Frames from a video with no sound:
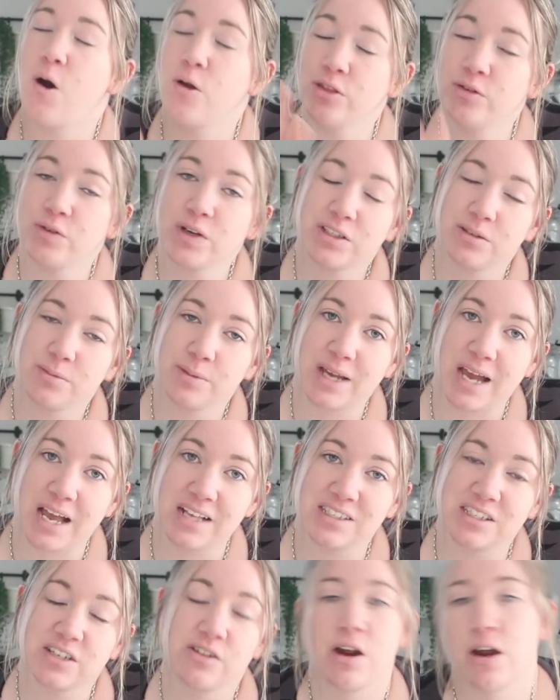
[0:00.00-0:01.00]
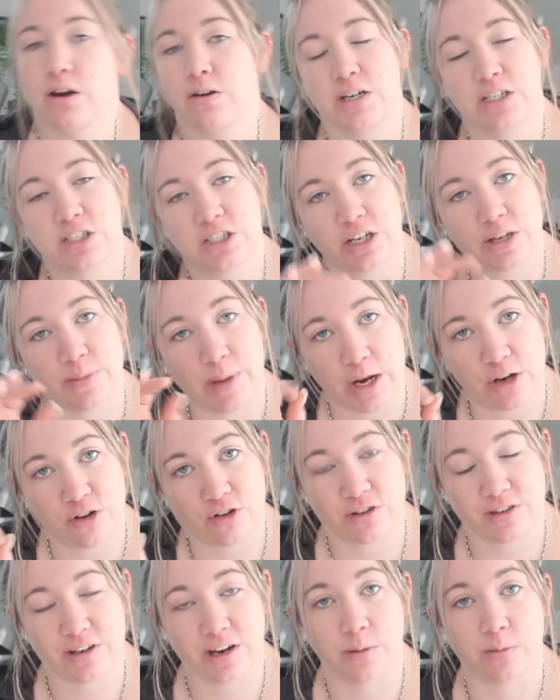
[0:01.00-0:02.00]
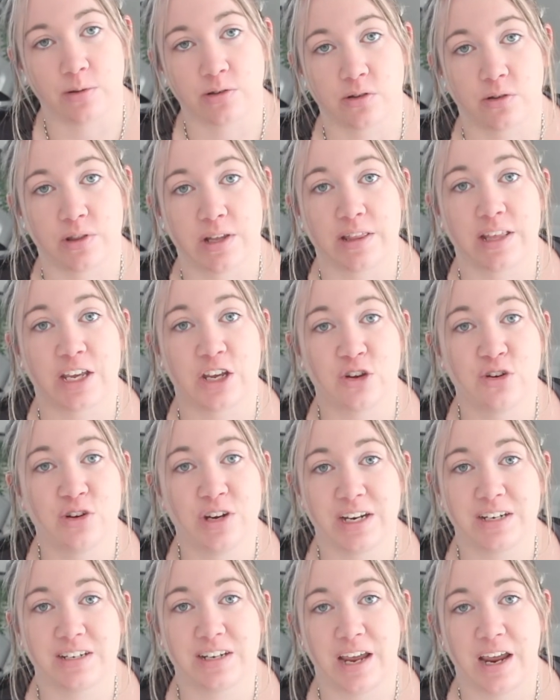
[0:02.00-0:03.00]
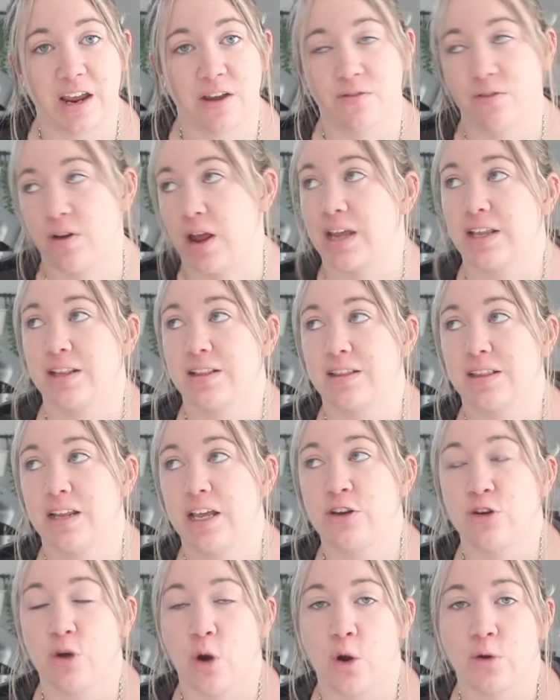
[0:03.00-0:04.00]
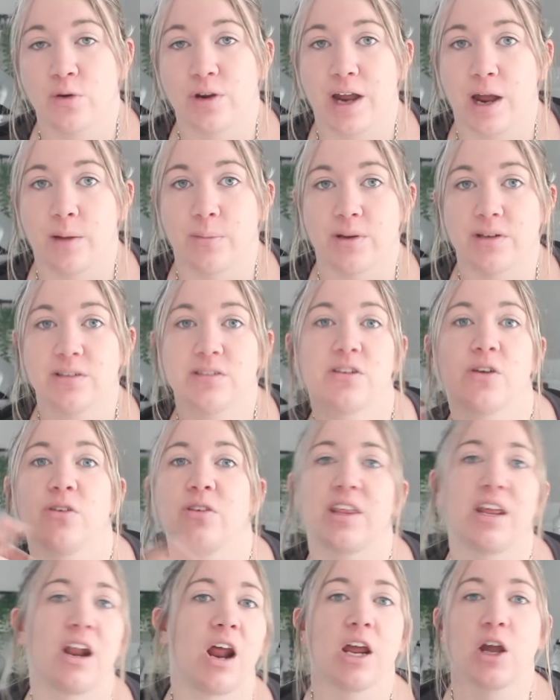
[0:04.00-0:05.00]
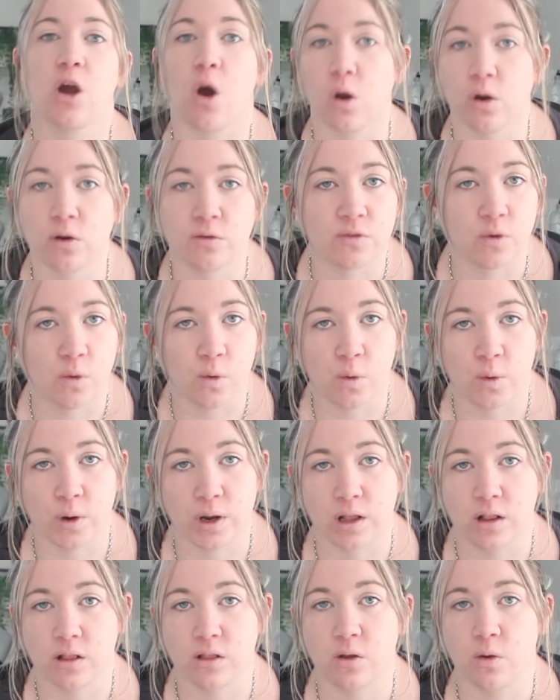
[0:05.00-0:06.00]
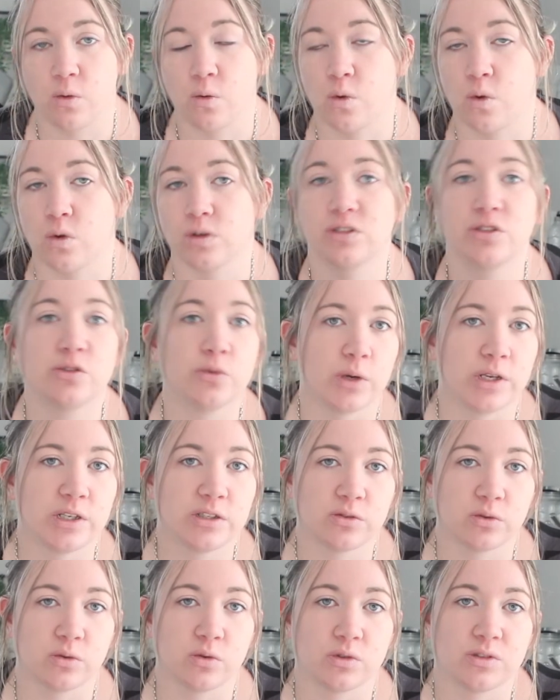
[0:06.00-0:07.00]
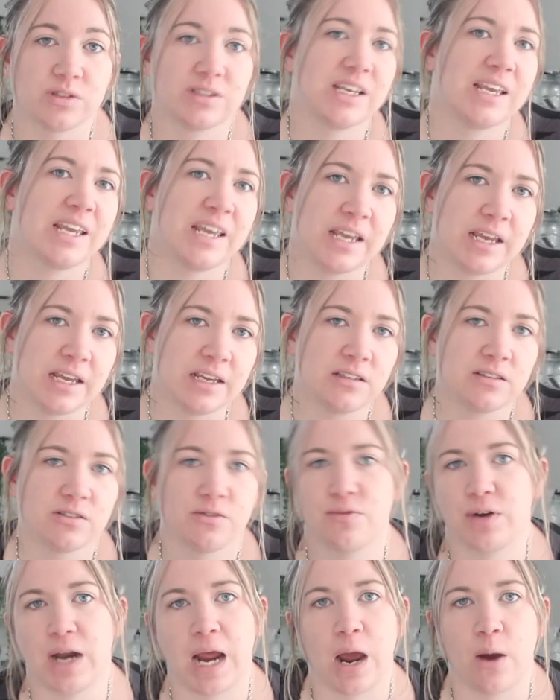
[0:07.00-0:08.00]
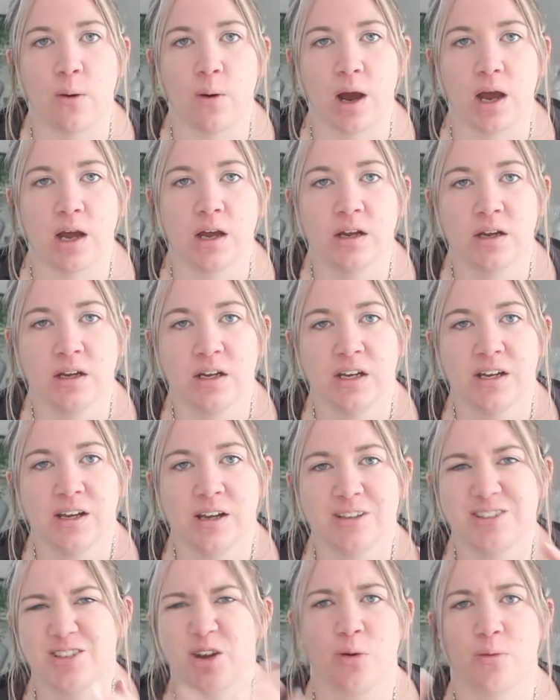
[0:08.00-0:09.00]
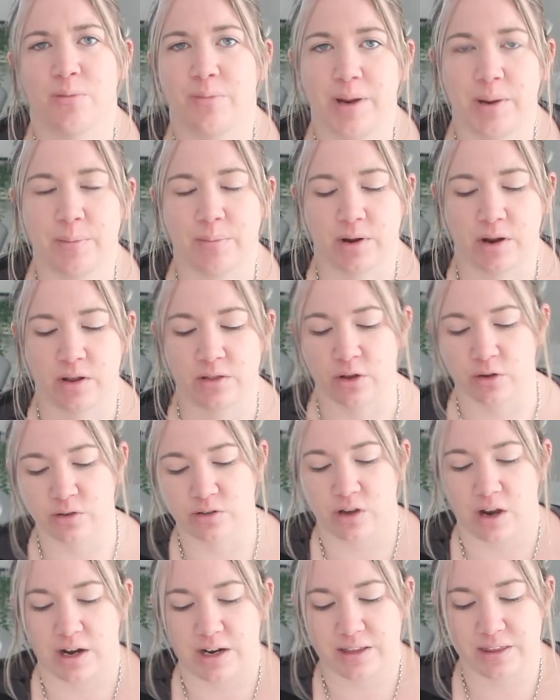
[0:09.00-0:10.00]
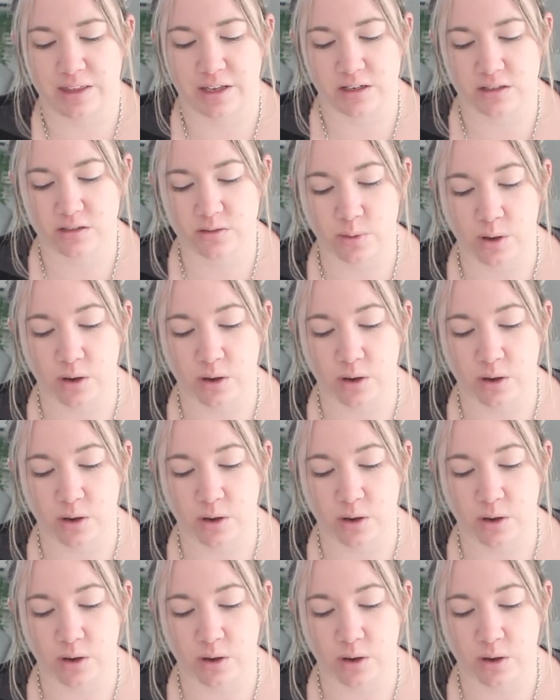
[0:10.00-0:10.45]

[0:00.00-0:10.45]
On the recipe cards, there are actually pantry staples on there that you need to have like in your own cupboard. So they're like olive oil or soy sauce, eggs, flour, salt and pepper, and those kind of things.